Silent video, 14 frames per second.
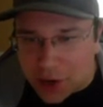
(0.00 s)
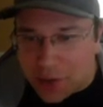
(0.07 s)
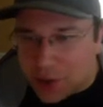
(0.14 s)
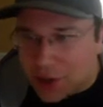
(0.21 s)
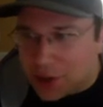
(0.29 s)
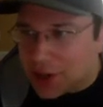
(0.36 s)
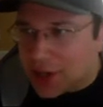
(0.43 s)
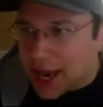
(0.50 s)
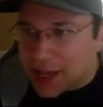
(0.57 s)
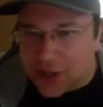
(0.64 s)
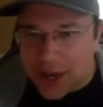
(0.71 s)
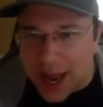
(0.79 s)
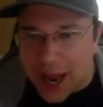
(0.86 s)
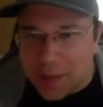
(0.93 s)
really
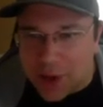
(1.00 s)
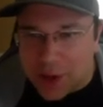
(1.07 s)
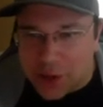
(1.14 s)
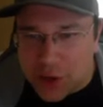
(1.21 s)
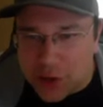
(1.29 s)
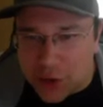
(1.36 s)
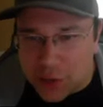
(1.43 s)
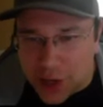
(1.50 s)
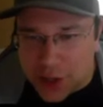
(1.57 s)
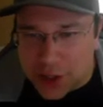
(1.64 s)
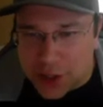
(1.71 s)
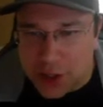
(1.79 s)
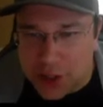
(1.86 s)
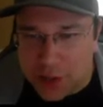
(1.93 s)
hasn't happened too much
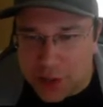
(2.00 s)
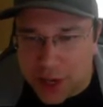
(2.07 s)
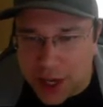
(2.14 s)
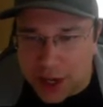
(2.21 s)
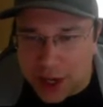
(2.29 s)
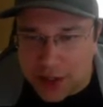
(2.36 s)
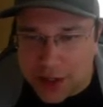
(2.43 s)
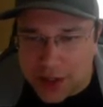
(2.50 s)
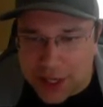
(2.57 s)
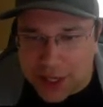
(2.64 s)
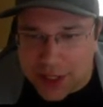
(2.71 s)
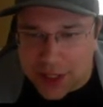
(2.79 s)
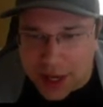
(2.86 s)
since the beginning of the season.